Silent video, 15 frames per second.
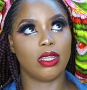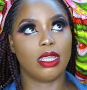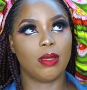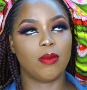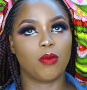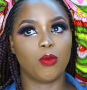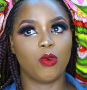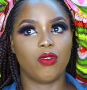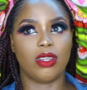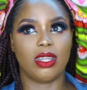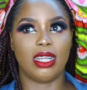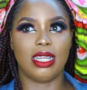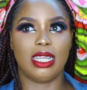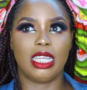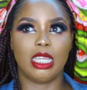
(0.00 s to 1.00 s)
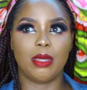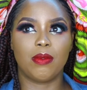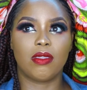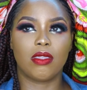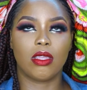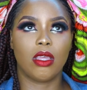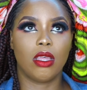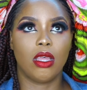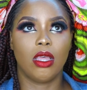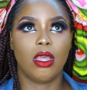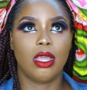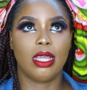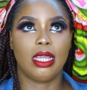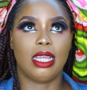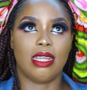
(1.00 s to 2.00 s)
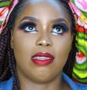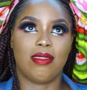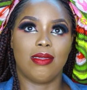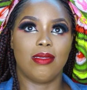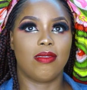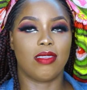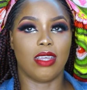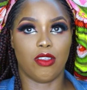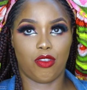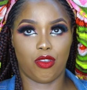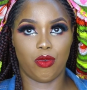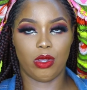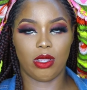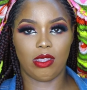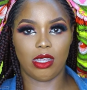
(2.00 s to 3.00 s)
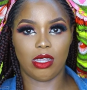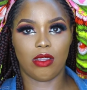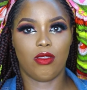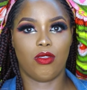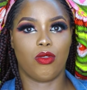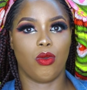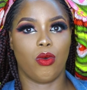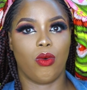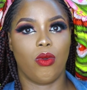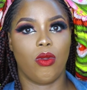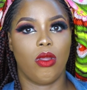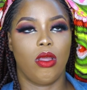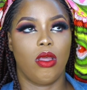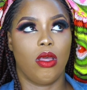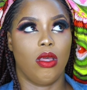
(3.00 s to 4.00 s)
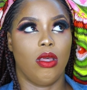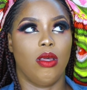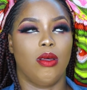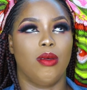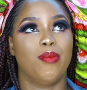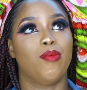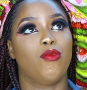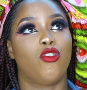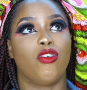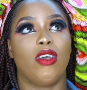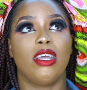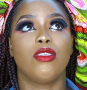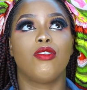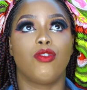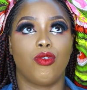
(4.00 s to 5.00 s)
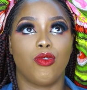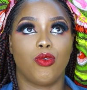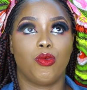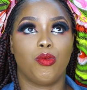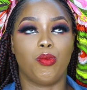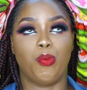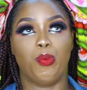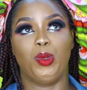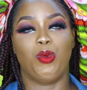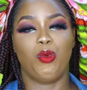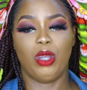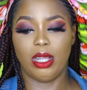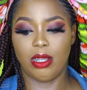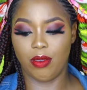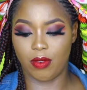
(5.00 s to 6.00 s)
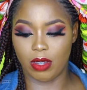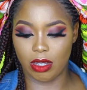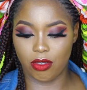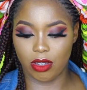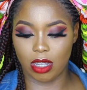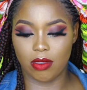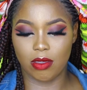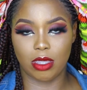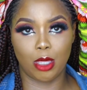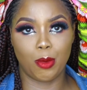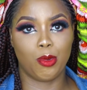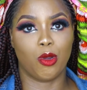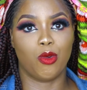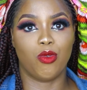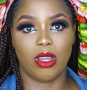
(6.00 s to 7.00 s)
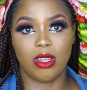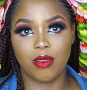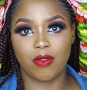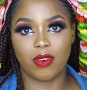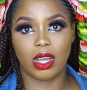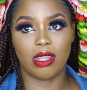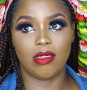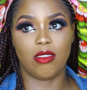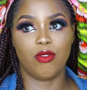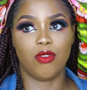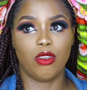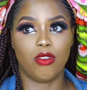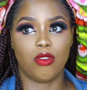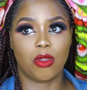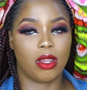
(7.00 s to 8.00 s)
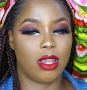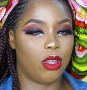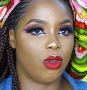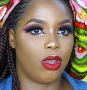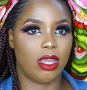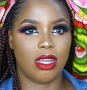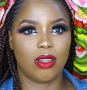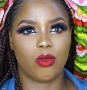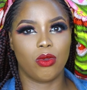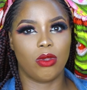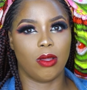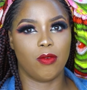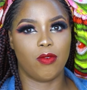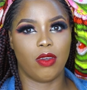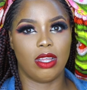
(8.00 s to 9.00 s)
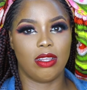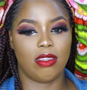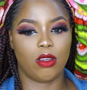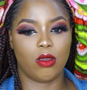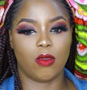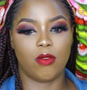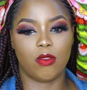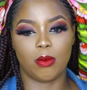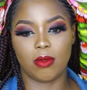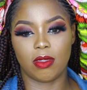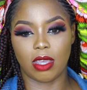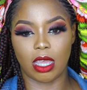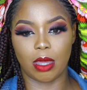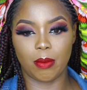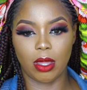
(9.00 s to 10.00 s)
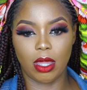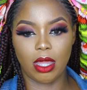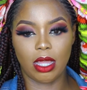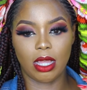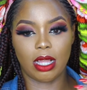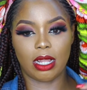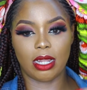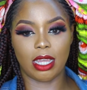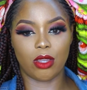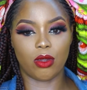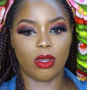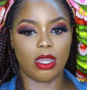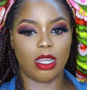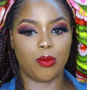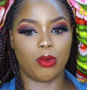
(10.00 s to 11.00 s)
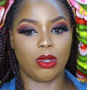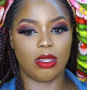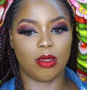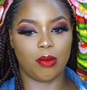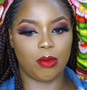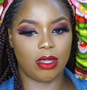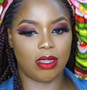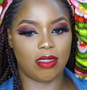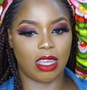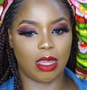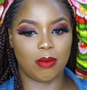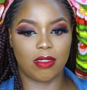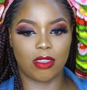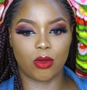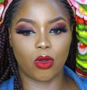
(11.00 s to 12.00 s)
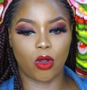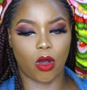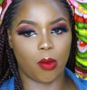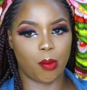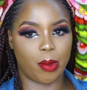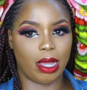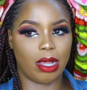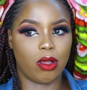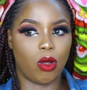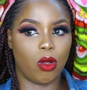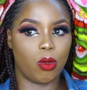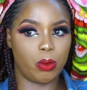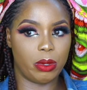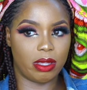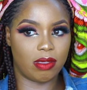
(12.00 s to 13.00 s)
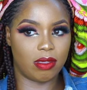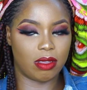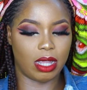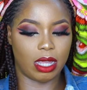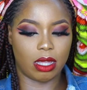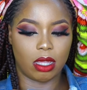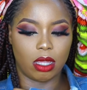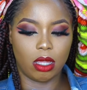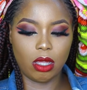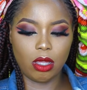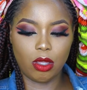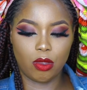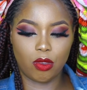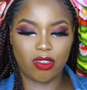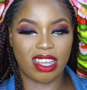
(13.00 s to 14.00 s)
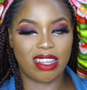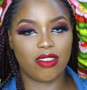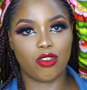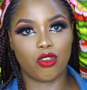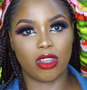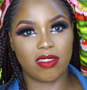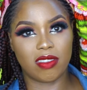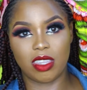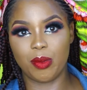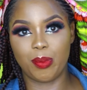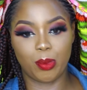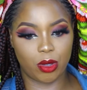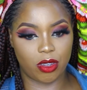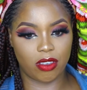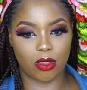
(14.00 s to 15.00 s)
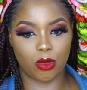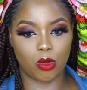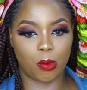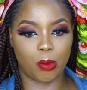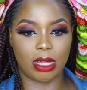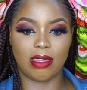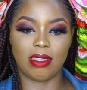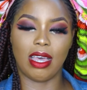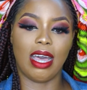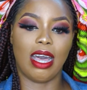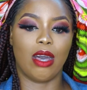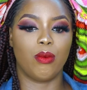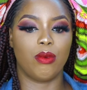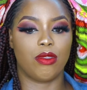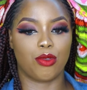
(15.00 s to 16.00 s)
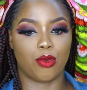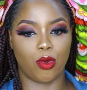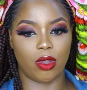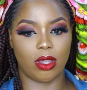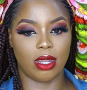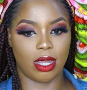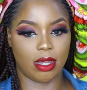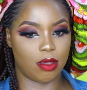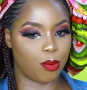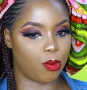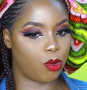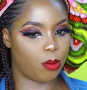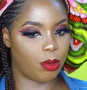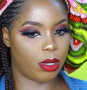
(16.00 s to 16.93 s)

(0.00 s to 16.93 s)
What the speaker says: It keeps moving and it keeps getting saturated. So try to be relevant. Try to keep your relevance. If you need to clear your head, good and fine, take off some time, clear your head, but in the meantime still come back. Always, like, try to just keep pushing no matter how it's going at the moment.